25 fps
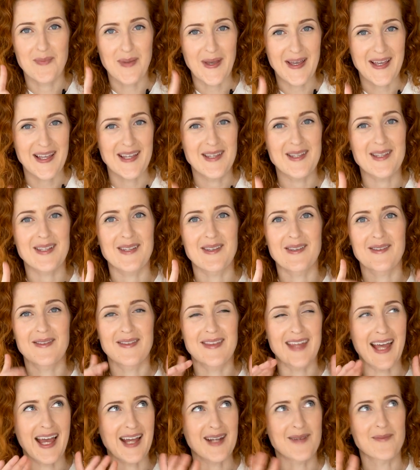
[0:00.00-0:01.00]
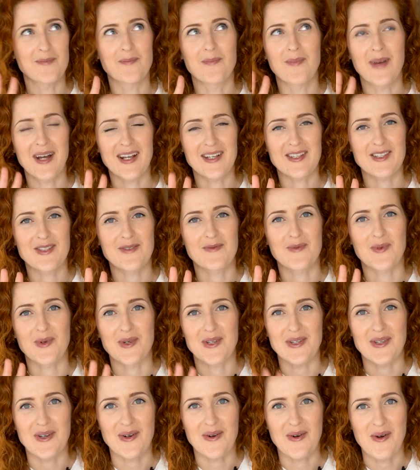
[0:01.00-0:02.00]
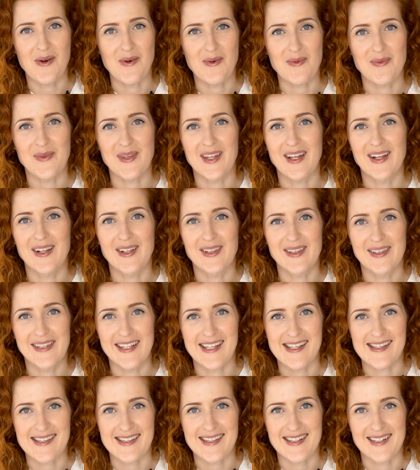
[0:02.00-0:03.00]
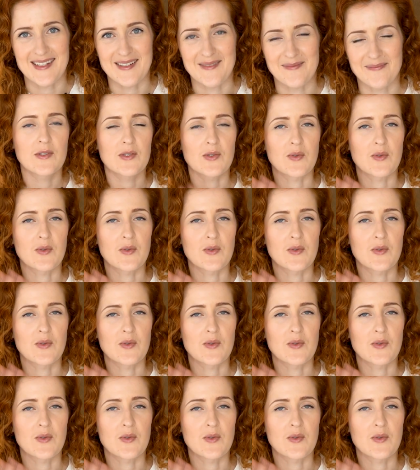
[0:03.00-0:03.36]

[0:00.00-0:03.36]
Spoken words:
pay that much for your own lesson.